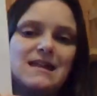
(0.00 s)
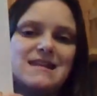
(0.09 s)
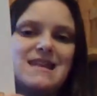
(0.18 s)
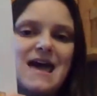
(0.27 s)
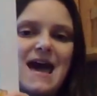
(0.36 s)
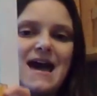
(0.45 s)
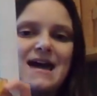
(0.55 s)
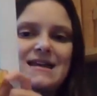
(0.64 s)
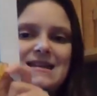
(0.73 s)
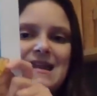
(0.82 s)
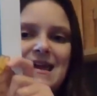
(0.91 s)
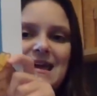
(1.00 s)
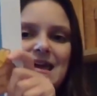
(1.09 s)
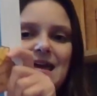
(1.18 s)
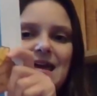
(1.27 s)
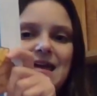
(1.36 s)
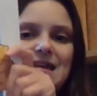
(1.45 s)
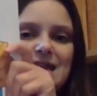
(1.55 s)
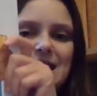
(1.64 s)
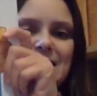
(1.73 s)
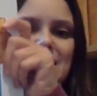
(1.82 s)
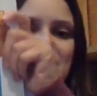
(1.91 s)
na ne
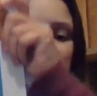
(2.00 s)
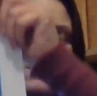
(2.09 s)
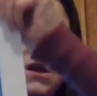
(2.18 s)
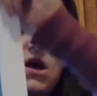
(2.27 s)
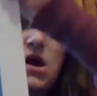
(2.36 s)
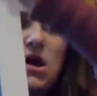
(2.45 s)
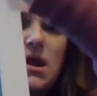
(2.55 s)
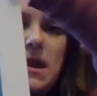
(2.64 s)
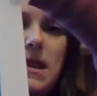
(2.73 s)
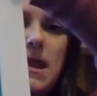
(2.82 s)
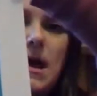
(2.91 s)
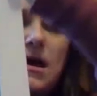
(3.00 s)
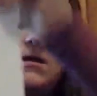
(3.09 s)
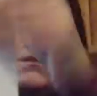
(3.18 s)
ni na na